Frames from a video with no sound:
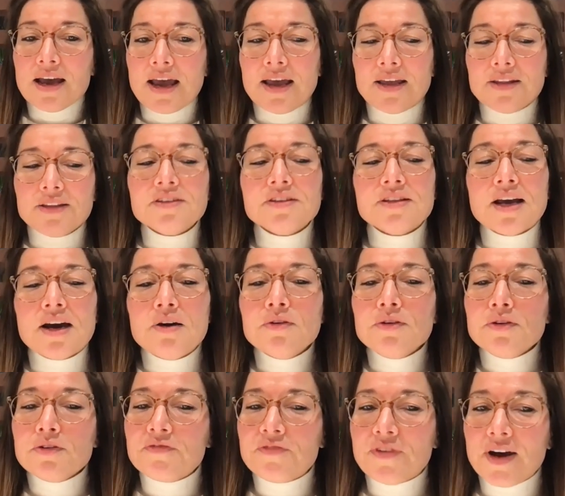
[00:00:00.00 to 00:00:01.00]
And now
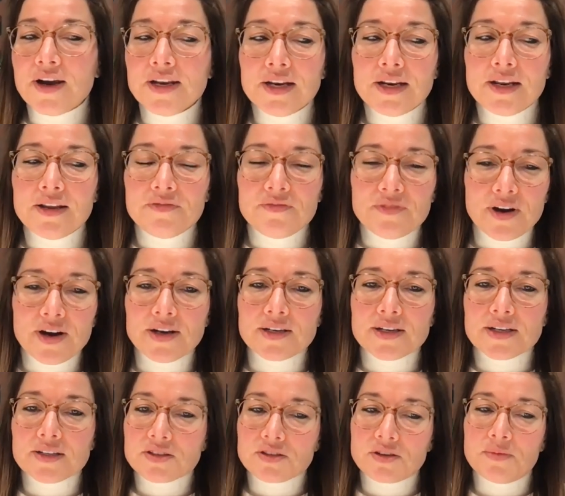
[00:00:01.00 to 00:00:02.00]
you finally
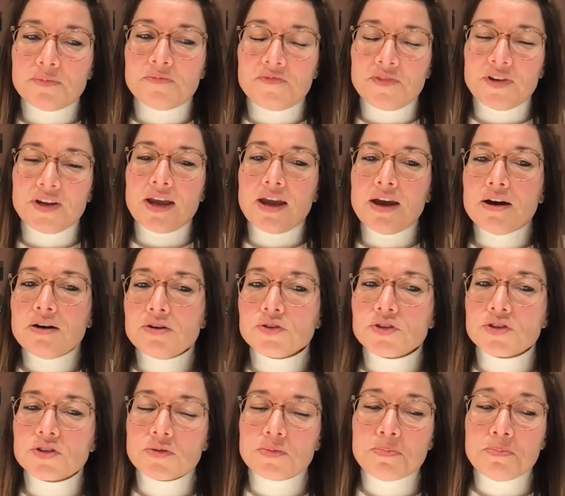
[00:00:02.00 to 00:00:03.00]
find that something
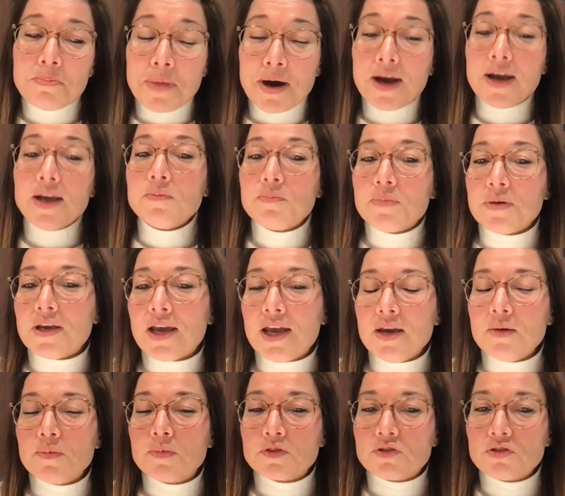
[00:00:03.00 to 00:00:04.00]
else might be
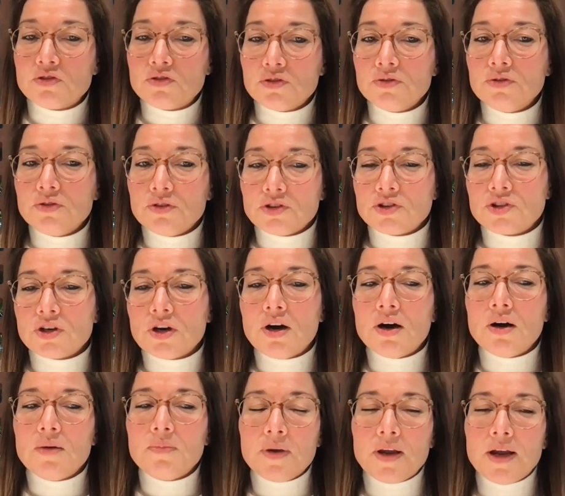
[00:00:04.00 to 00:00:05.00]
able to do your
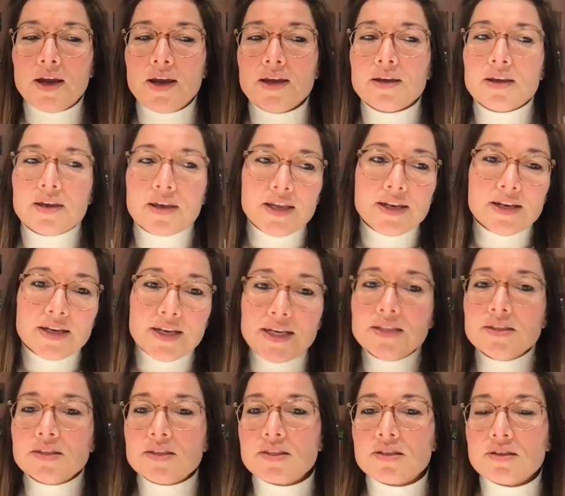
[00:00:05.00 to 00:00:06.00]
job, like in an
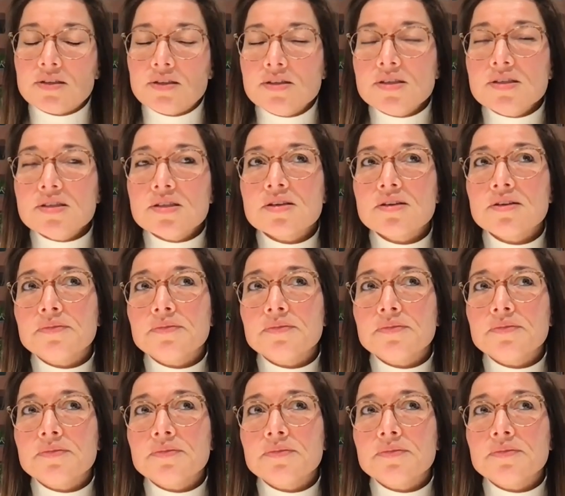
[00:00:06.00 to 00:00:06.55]
instant.